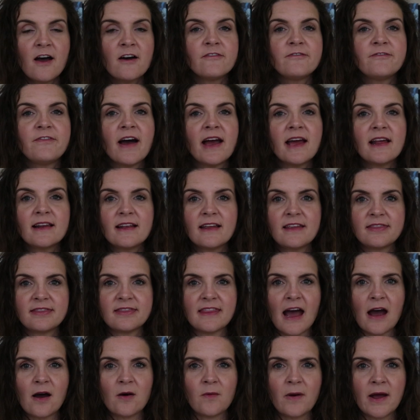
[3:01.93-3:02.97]
file it
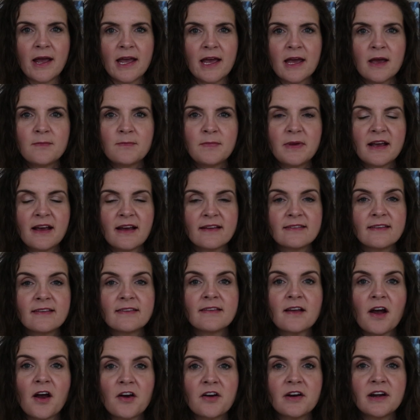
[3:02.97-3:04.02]
that way because
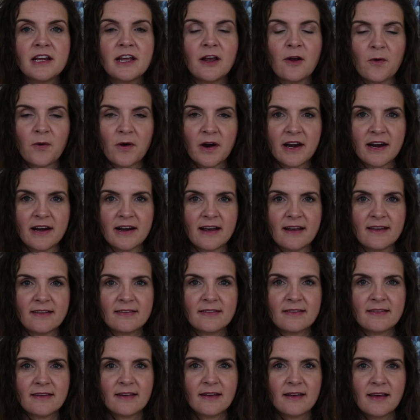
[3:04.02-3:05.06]
it's already
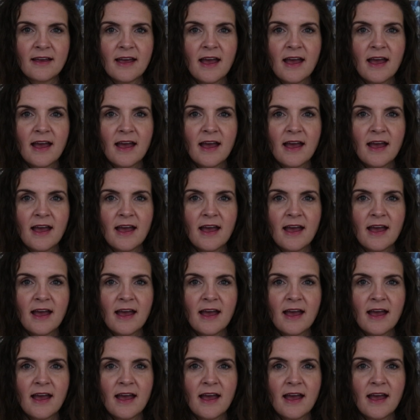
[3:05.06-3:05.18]
organized.